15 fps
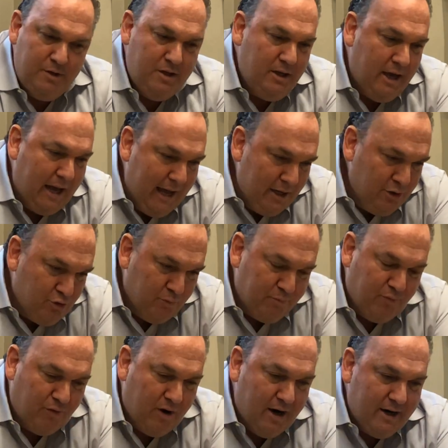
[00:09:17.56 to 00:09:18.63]
the
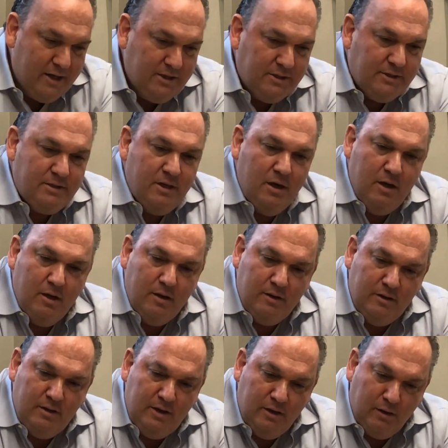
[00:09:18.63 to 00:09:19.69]
enterprise,
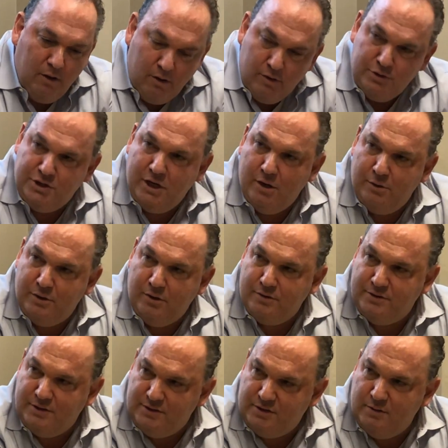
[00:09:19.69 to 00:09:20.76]
the large
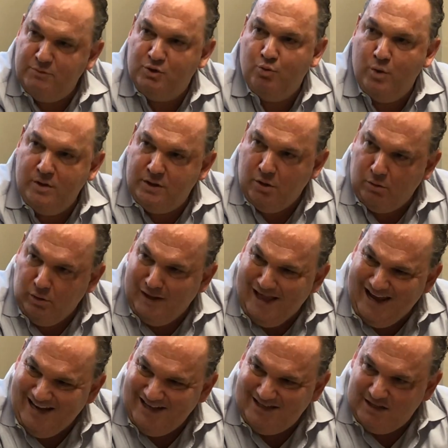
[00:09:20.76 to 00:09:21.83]
healthcare systems with their
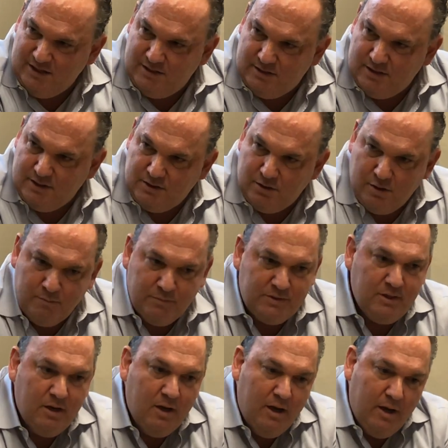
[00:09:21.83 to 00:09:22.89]
legacy
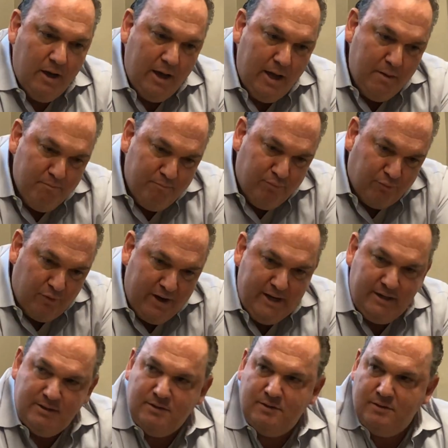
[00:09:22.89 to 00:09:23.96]
systems,
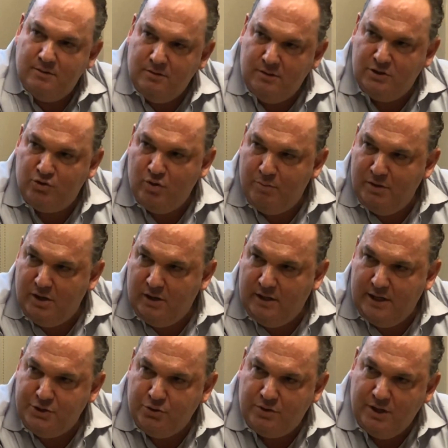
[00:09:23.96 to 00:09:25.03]
embrace
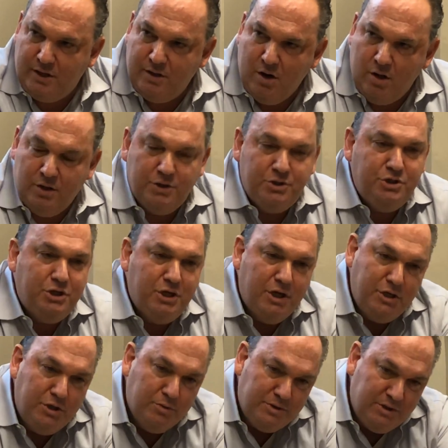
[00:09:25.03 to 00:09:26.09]
distributed ledger technology
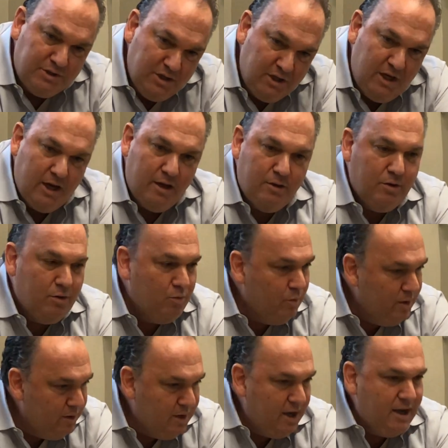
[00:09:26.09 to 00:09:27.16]
and use it together
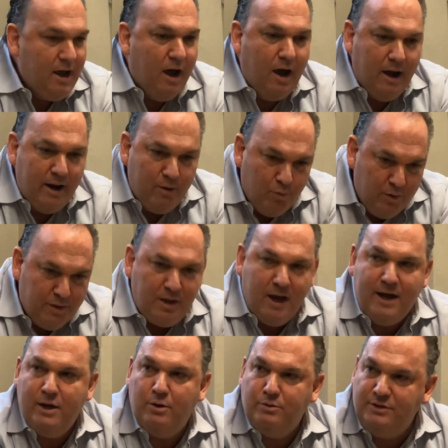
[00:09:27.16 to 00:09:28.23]
with AI, with
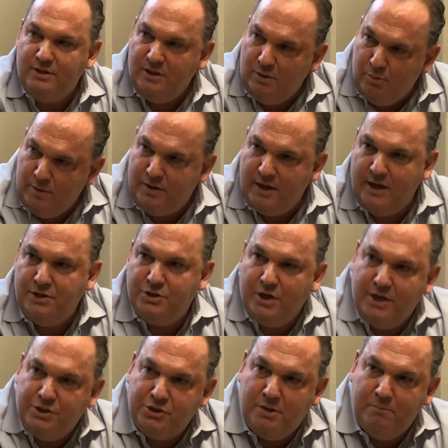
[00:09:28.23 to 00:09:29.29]
IoT, with
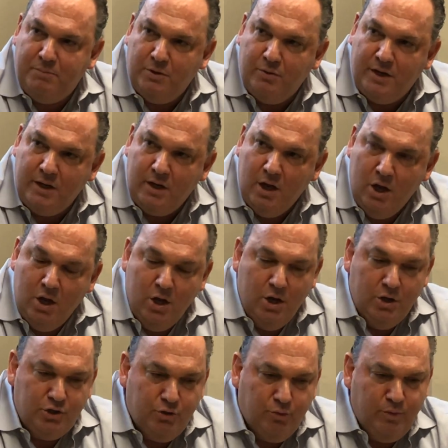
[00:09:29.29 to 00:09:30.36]
edge computing,
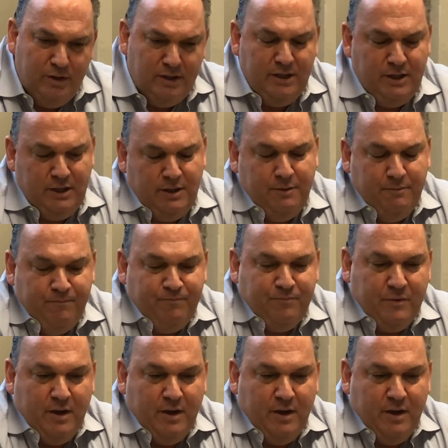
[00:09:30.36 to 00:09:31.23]
to really